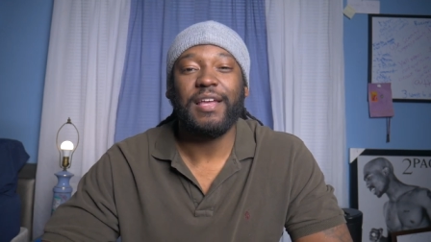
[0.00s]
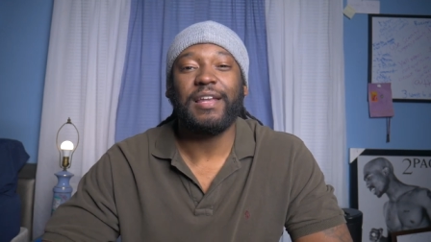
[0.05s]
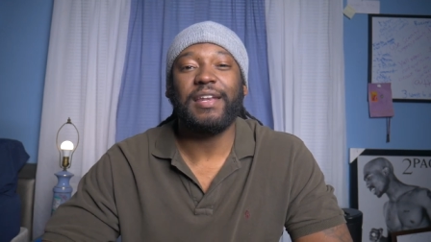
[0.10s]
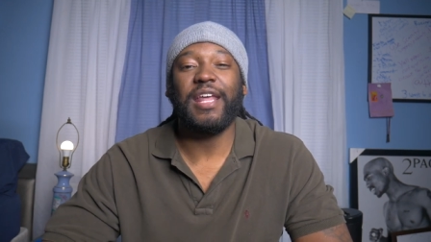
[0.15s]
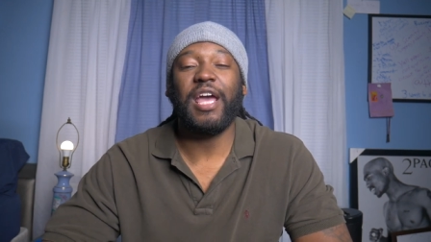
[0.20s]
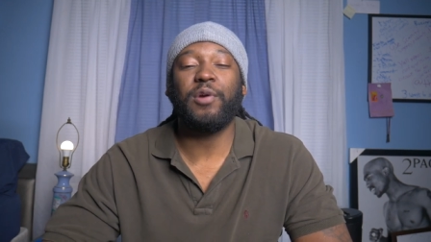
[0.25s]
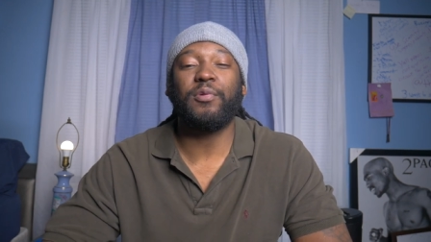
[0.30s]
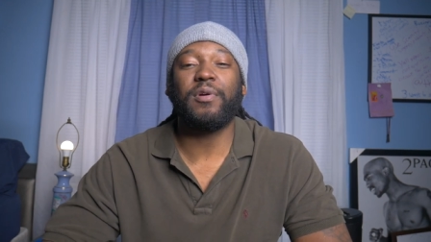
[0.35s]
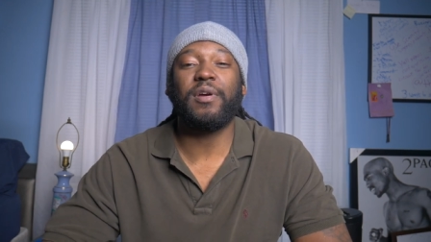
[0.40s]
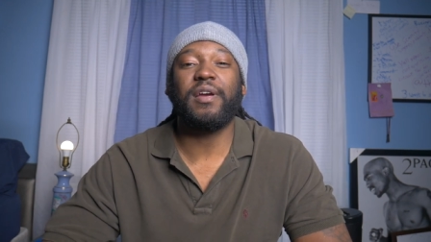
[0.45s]

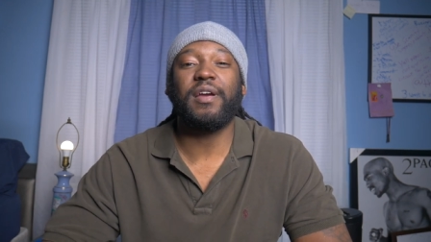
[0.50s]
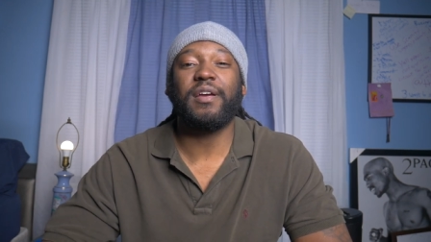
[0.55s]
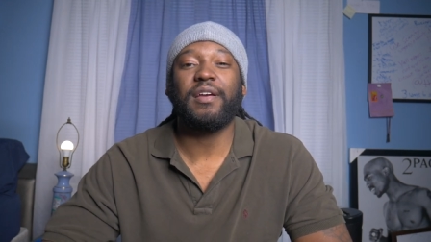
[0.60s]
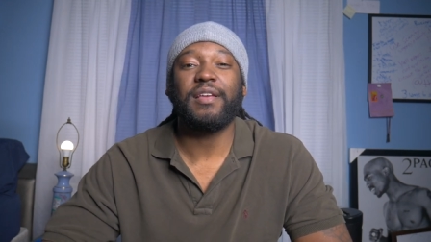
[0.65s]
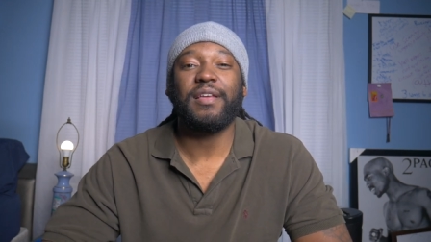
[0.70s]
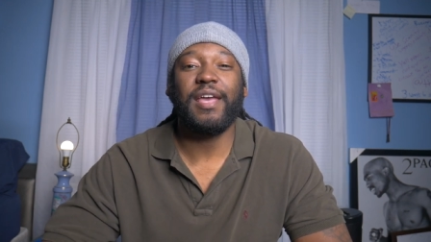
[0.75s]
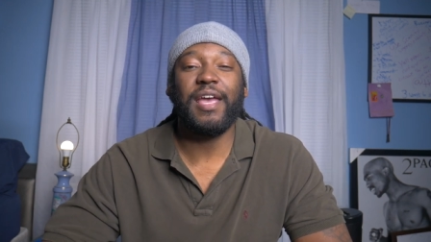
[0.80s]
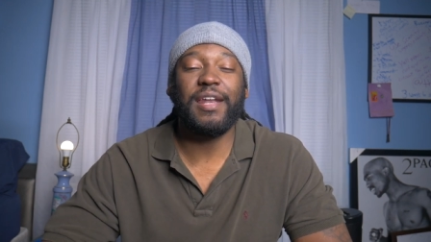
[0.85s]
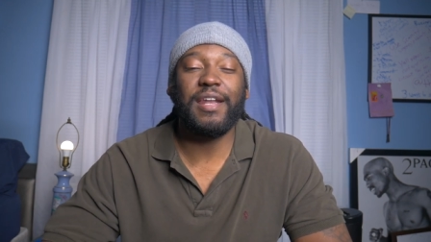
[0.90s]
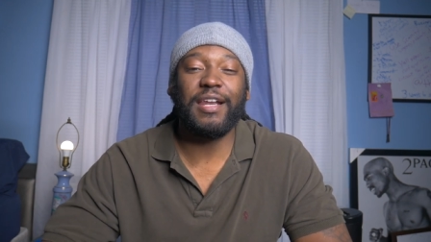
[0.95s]
They were
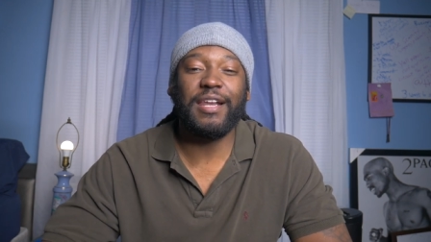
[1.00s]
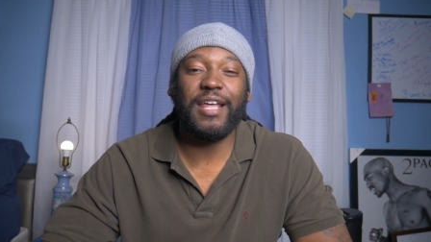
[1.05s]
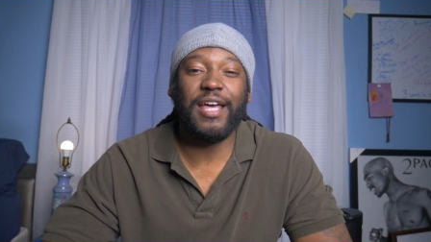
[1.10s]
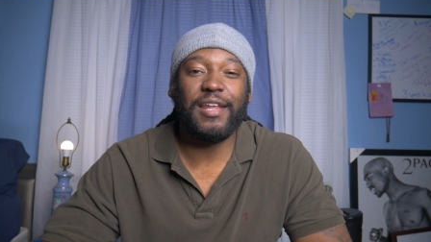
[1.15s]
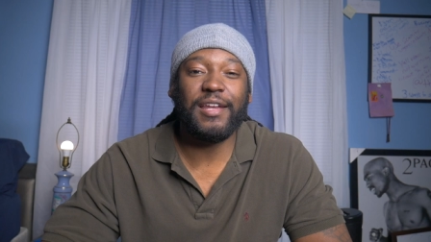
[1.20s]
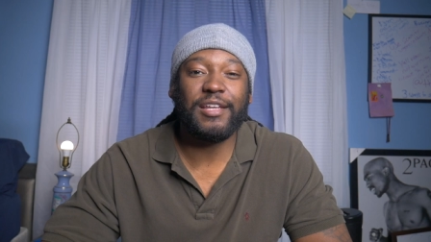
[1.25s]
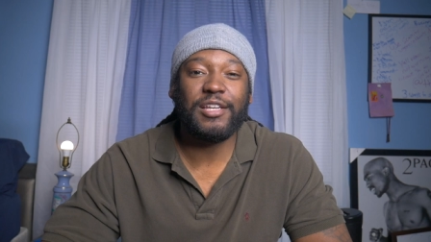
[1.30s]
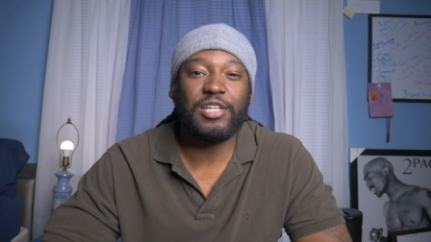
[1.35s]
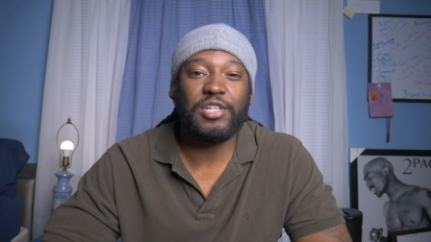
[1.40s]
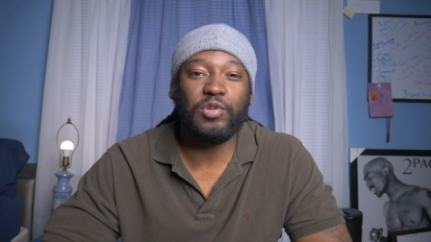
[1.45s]
in
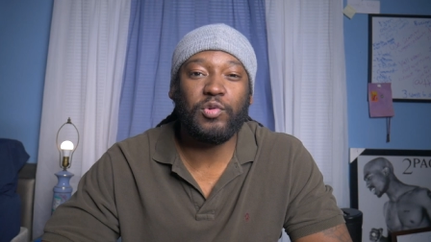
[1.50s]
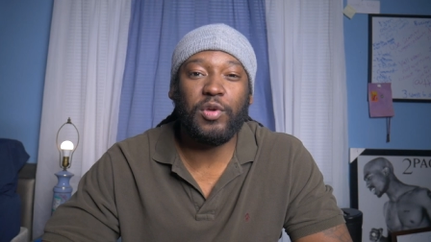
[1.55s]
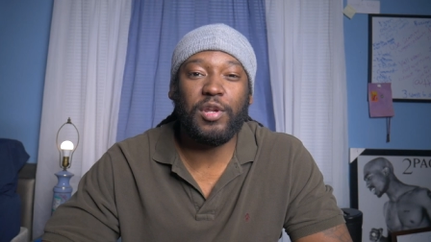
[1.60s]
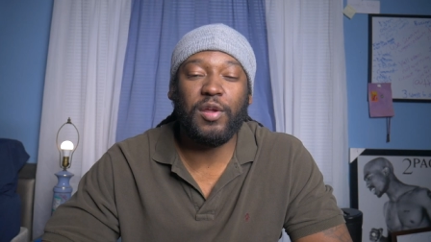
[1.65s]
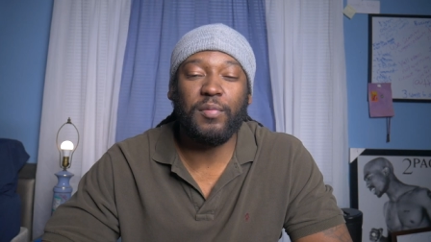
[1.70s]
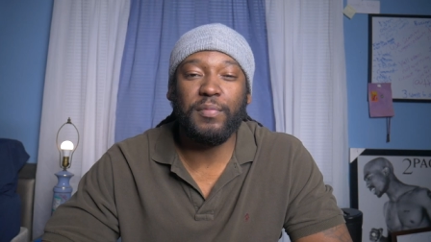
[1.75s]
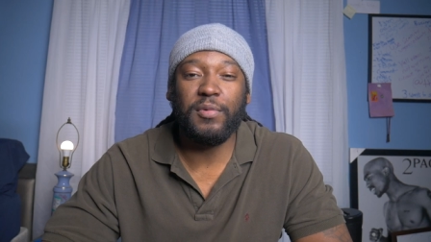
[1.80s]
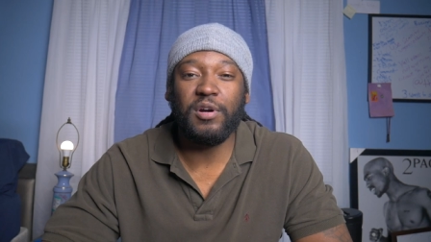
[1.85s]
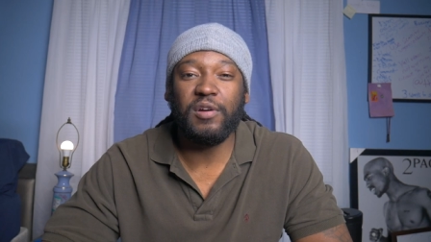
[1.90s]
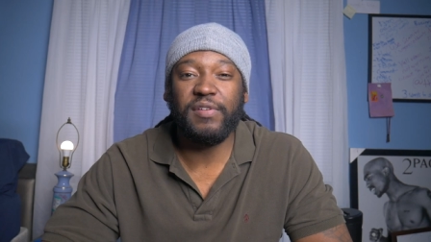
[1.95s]
Atlanta shooting
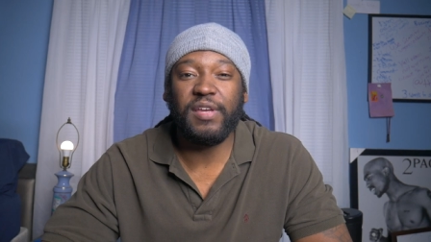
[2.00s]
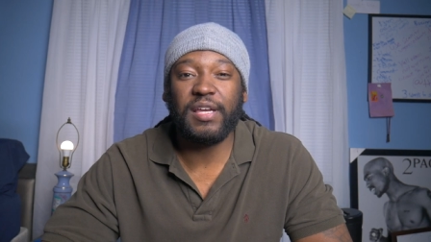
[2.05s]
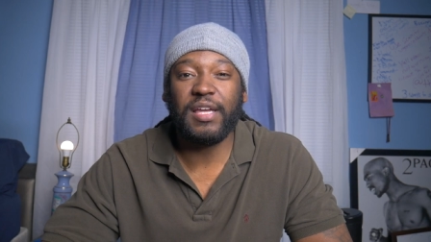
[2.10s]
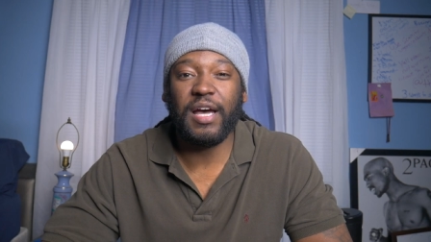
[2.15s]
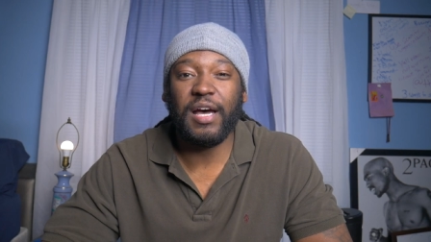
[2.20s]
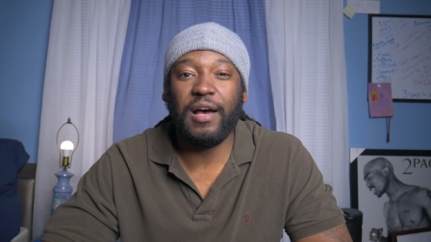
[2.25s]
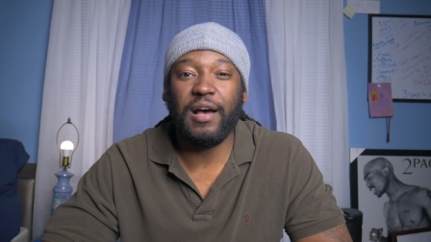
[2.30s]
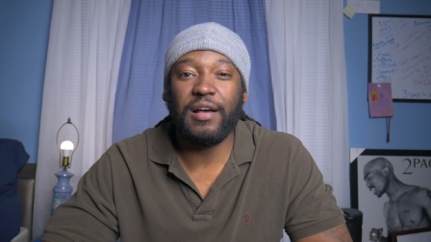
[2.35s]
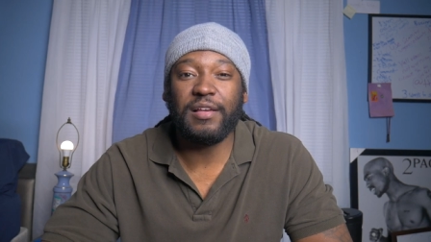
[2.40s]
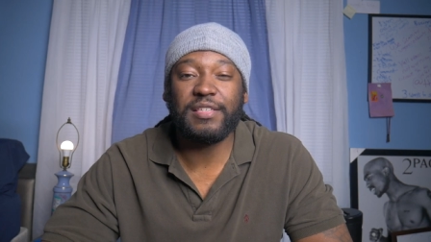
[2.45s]
a movie
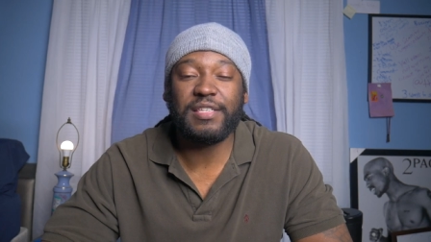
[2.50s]
called